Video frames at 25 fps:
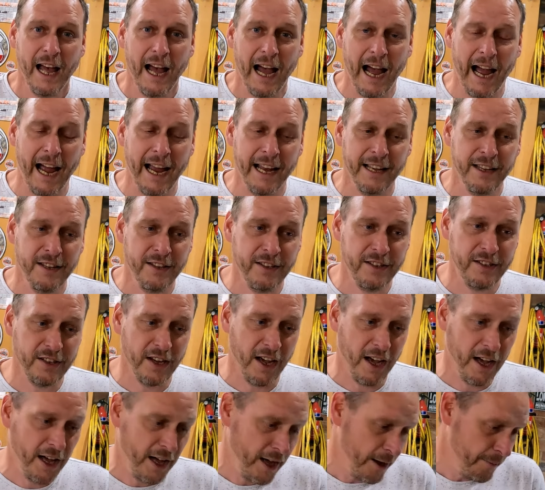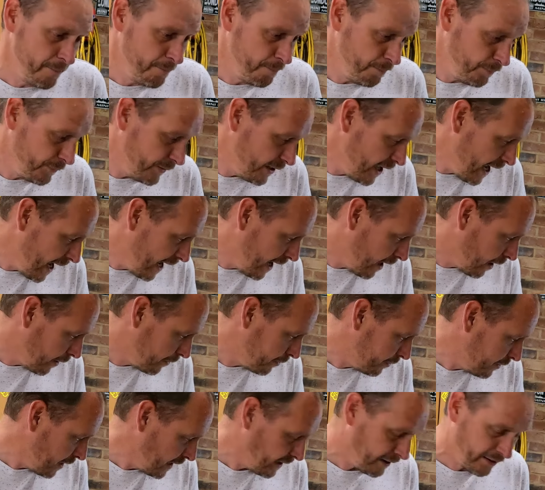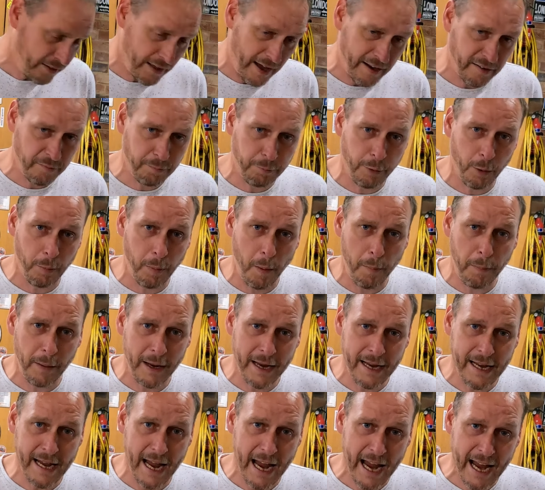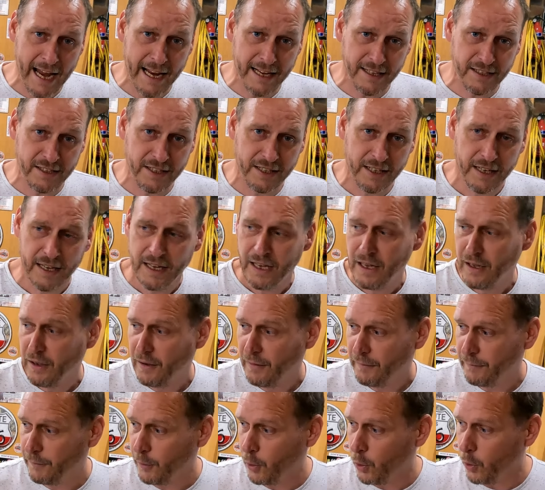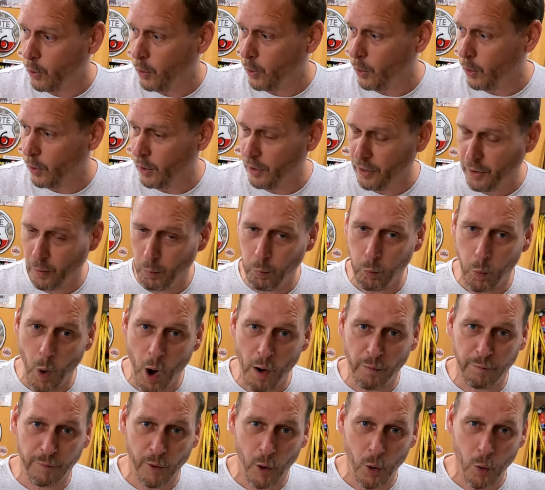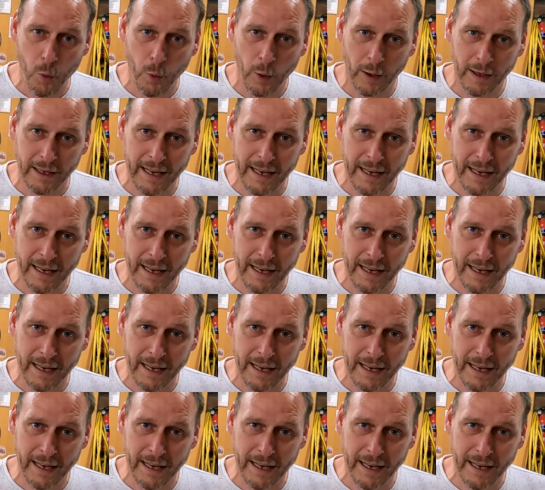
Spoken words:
And yeah, I think that's probably it for the waffle.